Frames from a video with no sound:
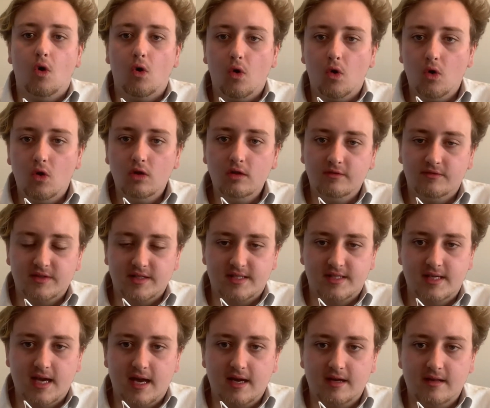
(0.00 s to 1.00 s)
All of a
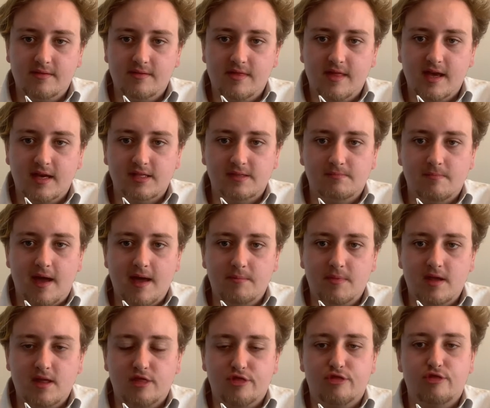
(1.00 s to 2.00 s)
sudden, there's
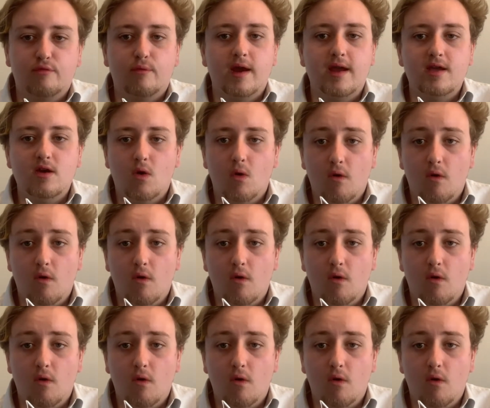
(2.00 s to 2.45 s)
maybe 3